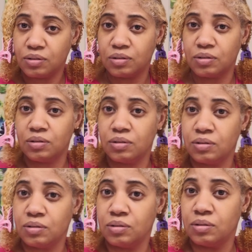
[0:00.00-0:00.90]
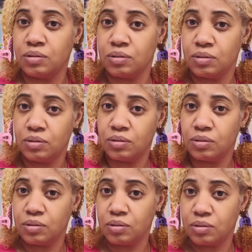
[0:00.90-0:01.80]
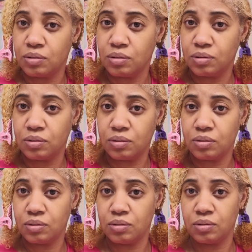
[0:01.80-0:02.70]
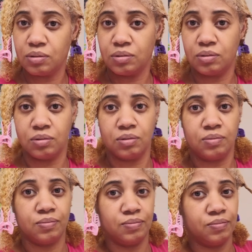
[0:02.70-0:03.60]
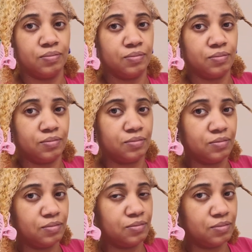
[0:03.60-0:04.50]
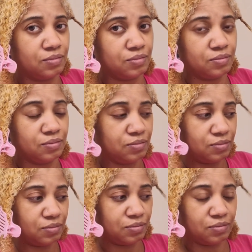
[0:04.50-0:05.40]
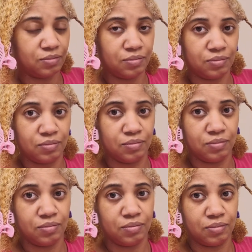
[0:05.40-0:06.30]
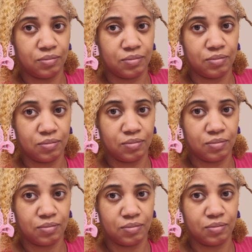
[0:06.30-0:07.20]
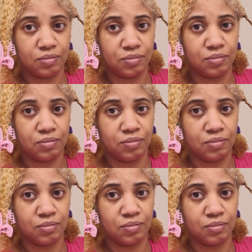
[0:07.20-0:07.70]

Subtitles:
(no one is talking)